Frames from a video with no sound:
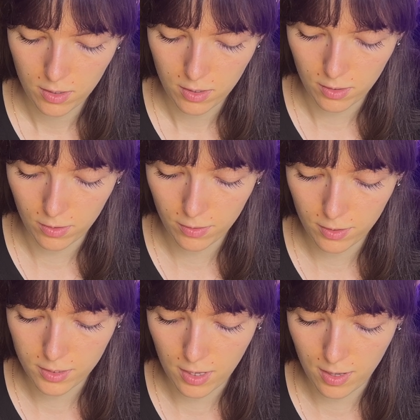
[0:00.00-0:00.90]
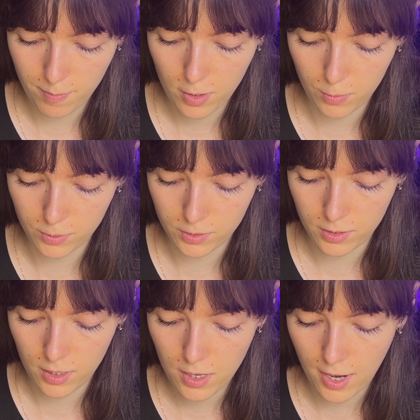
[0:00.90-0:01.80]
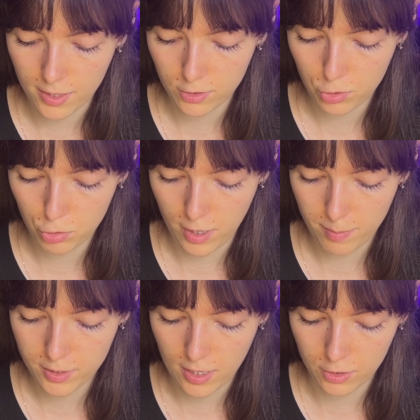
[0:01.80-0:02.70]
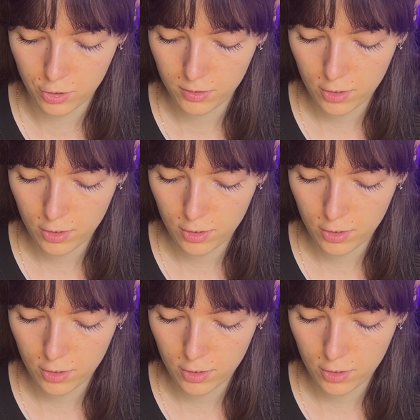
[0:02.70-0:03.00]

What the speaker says: a lot of the time you will see cat stripes actually